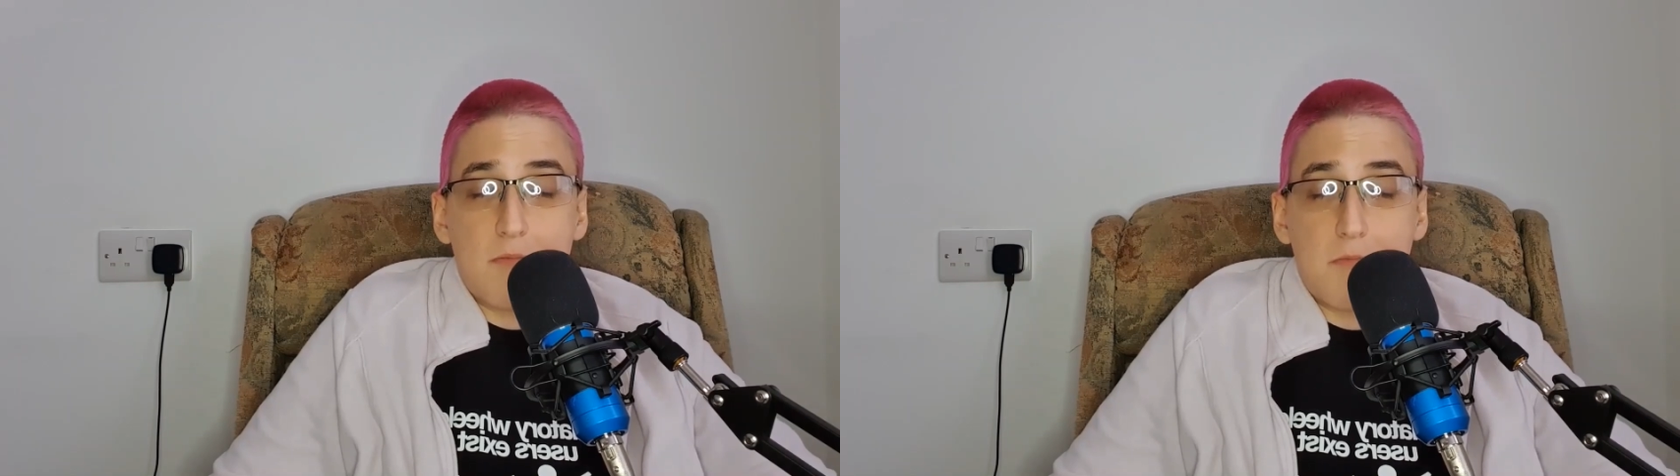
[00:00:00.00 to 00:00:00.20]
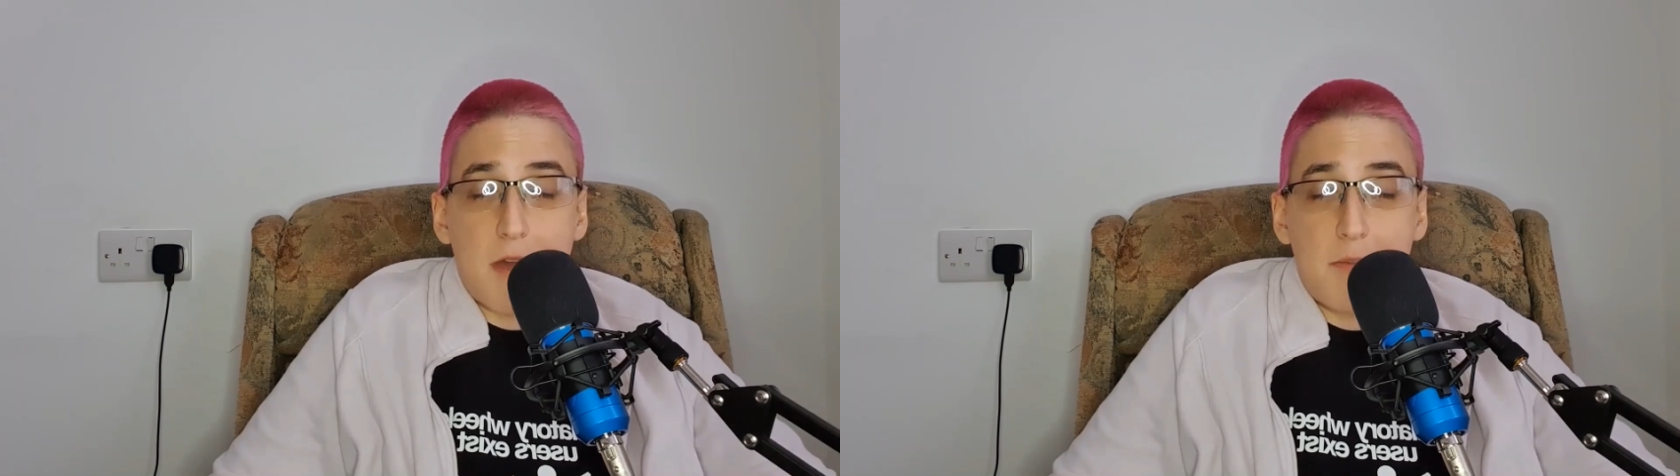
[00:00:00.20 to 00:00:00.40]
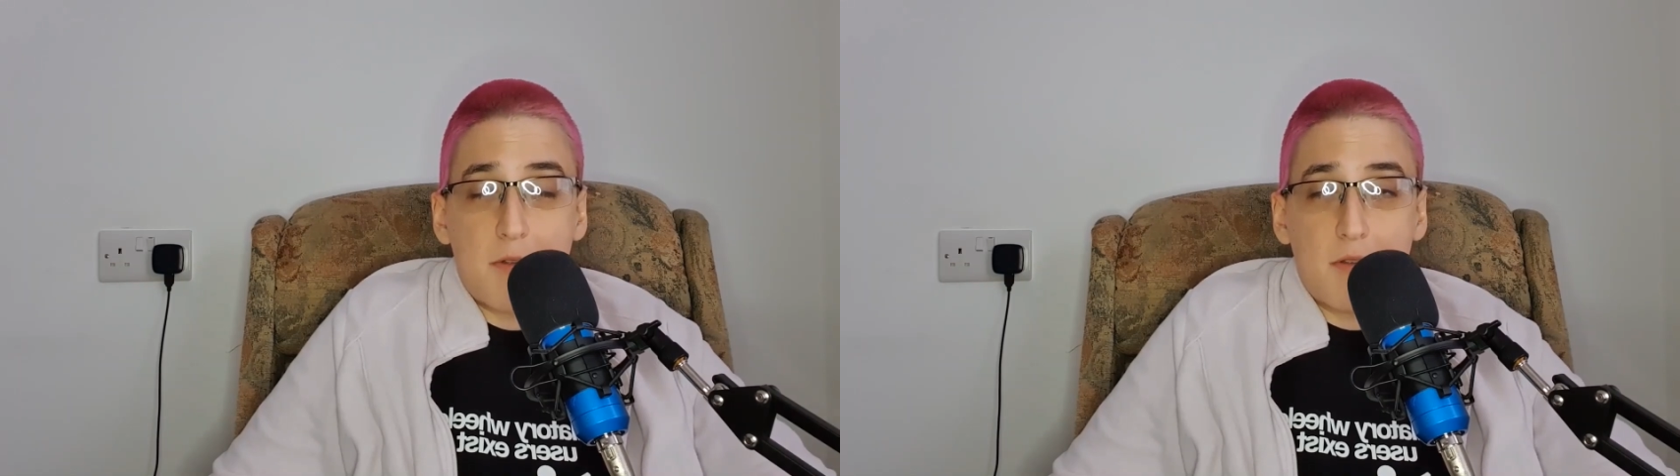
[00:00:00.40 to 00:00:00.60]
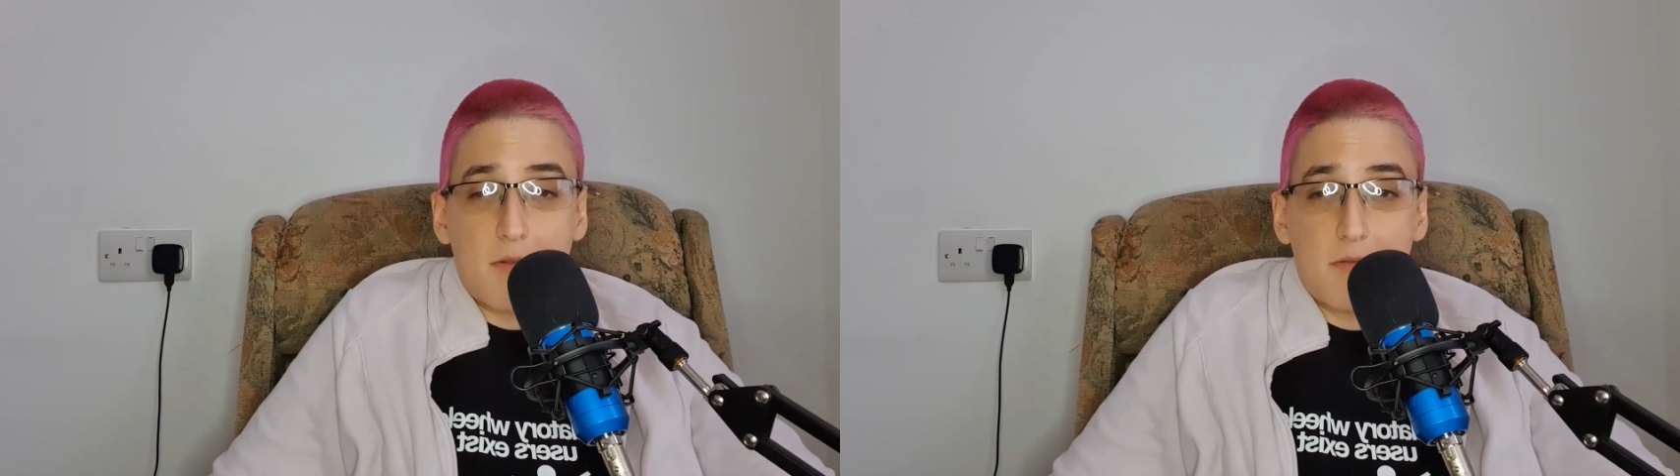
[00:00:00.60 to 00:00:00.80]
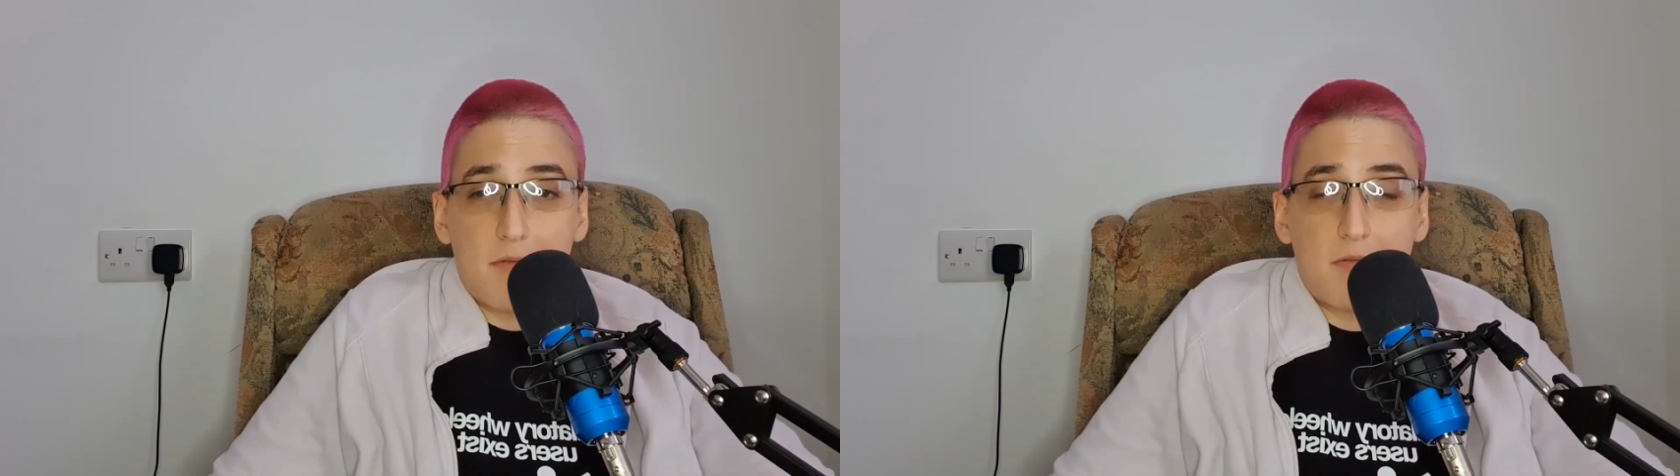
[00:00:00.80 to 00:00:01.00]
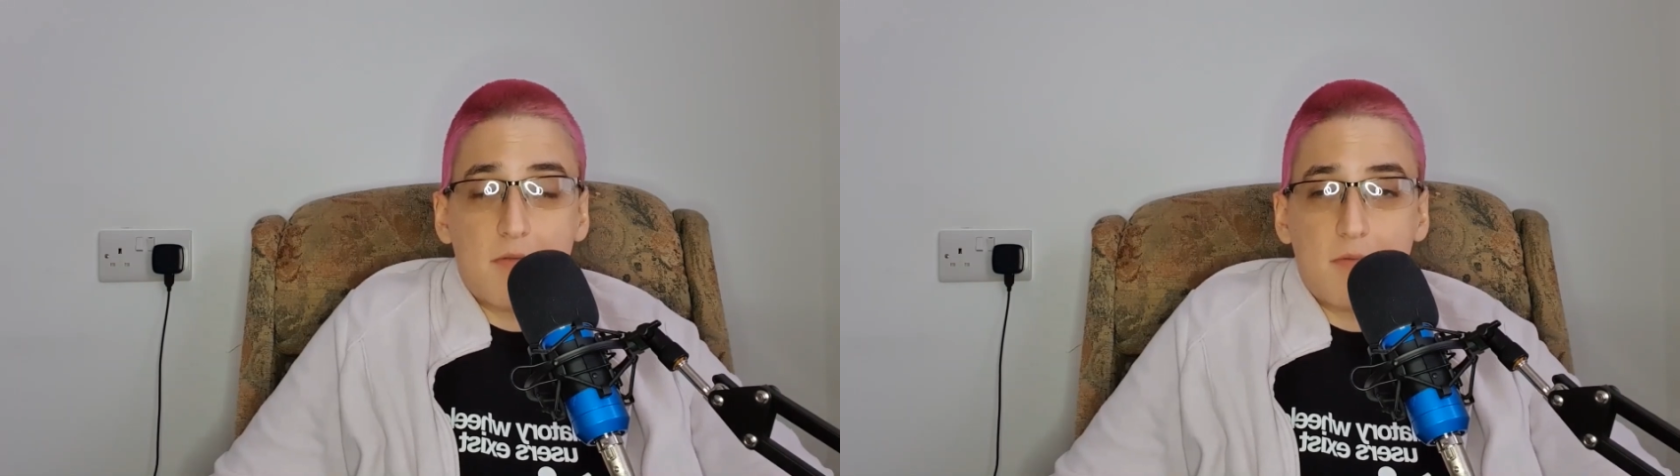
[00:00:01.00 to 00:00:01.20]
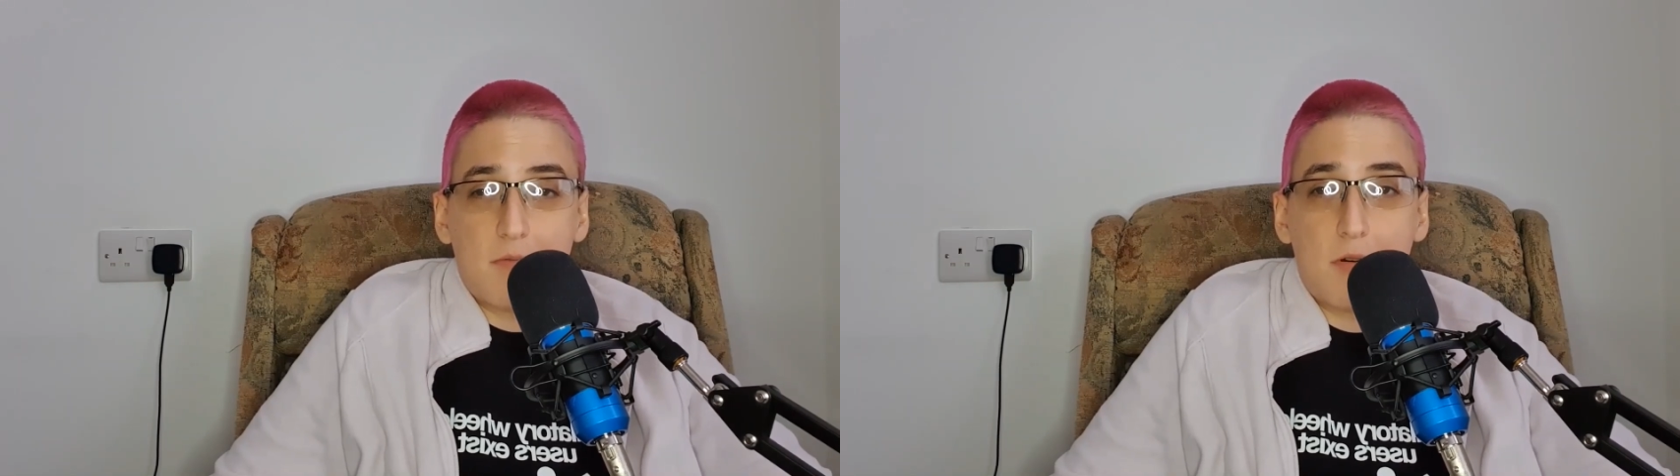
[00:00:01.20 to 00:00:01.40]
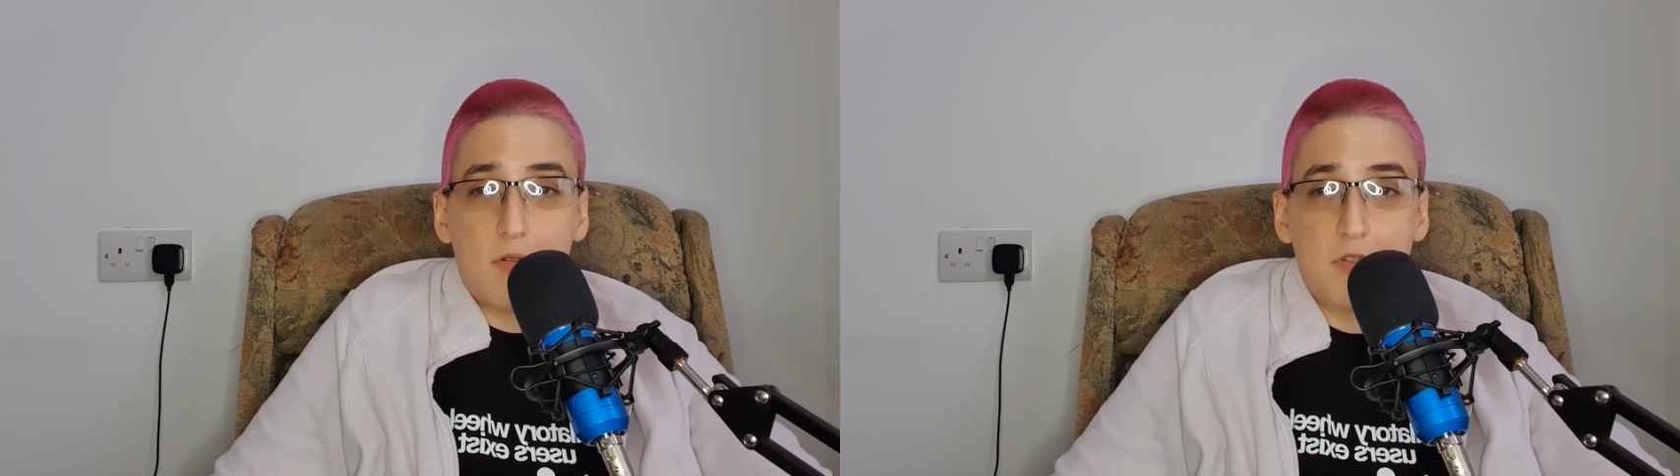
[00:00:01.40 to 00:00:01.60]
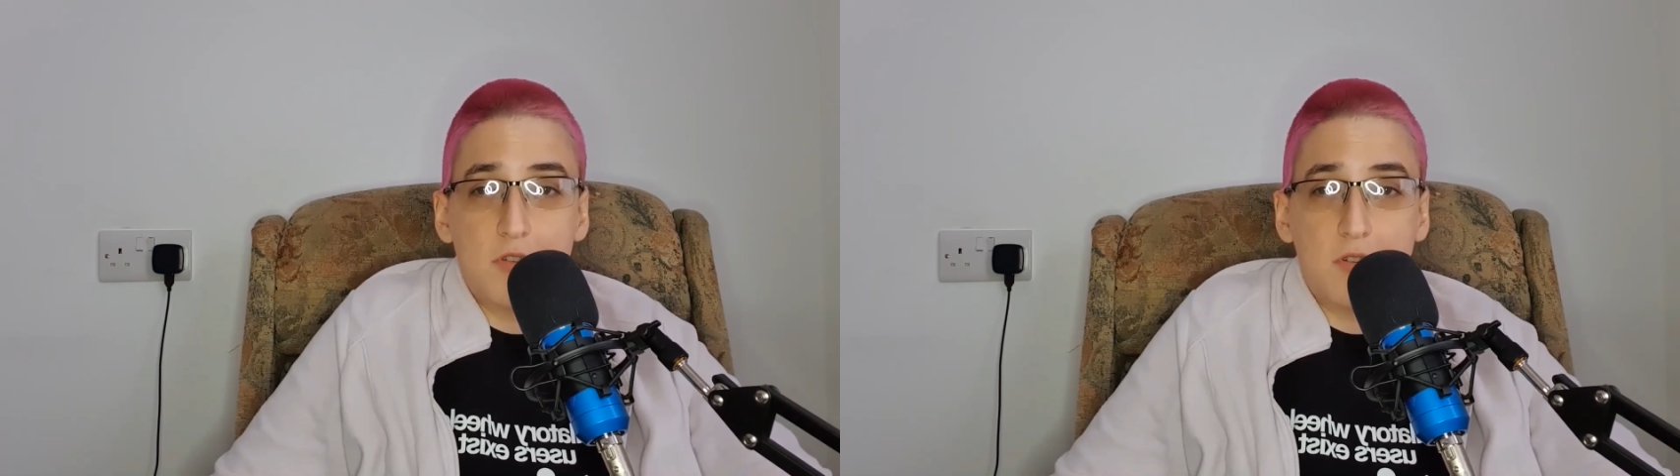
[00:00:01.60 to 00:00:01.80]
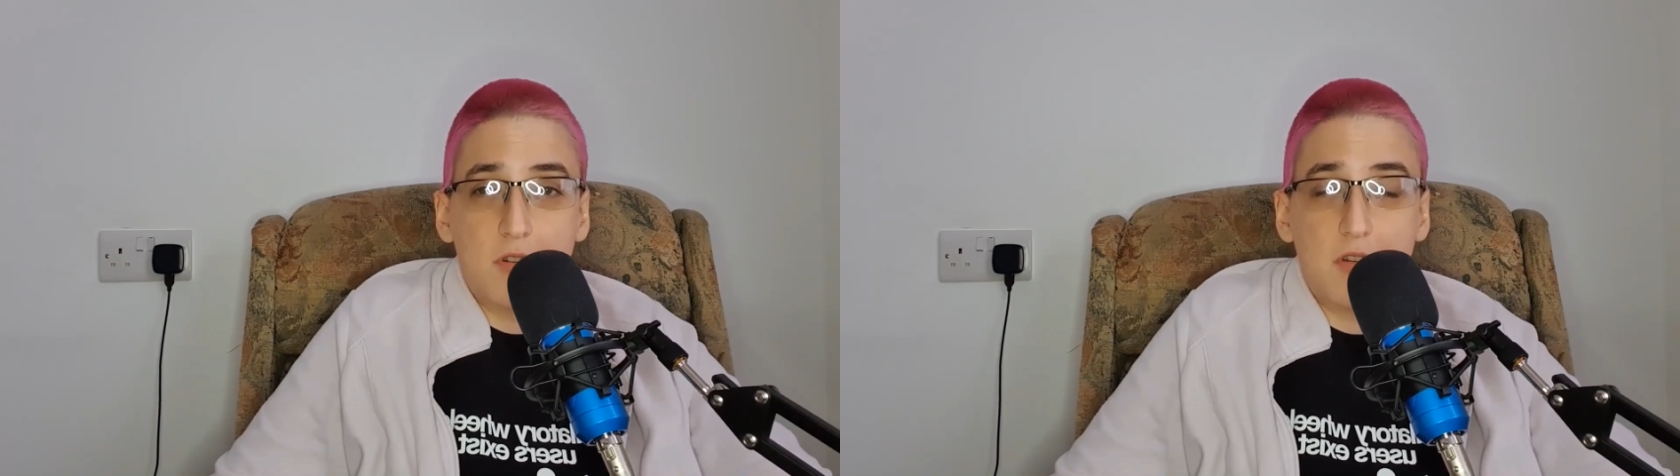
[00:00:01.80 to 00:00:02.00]
people
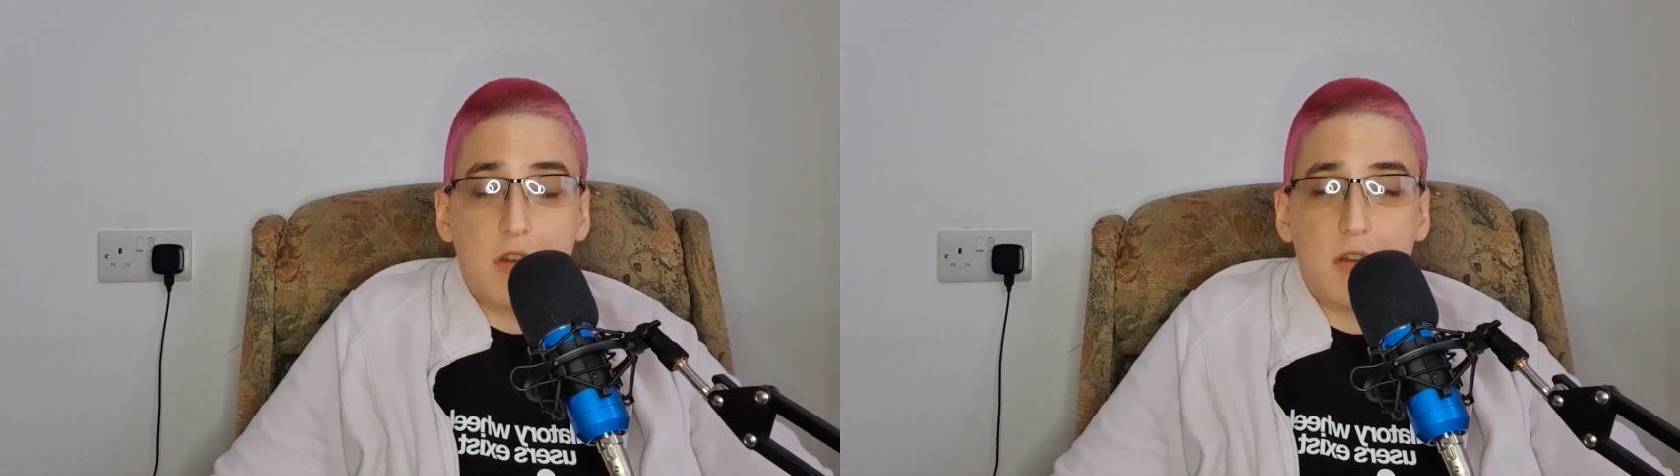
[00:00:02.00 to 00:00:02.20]
posting